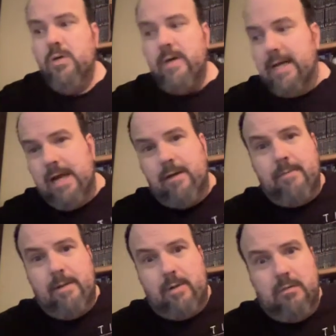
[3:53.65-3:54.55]
I can't
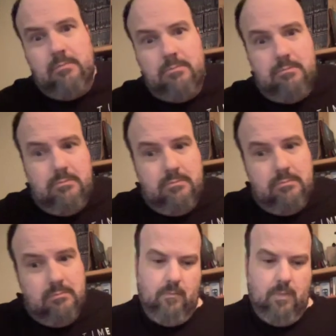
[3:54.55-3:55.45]
remember
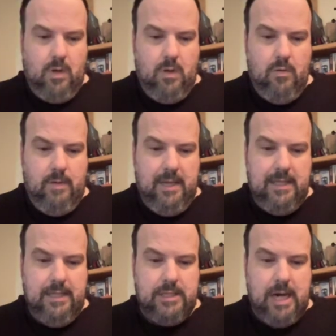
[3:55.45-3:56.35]
who played
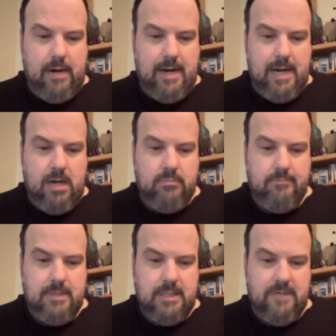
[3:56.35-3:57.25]
Liz Shaw right now
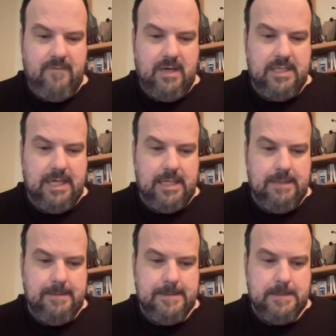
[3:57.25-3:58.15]
at this very second.
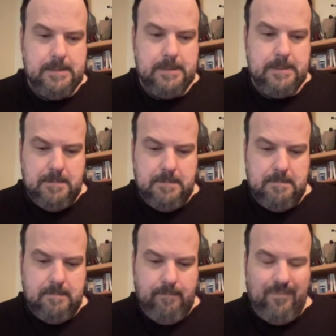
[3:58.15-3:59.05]

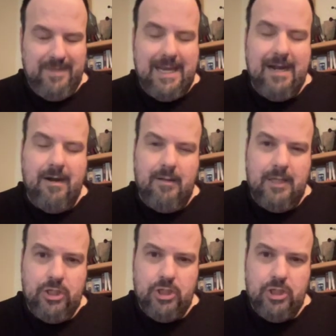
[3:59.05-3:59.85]
Carolyn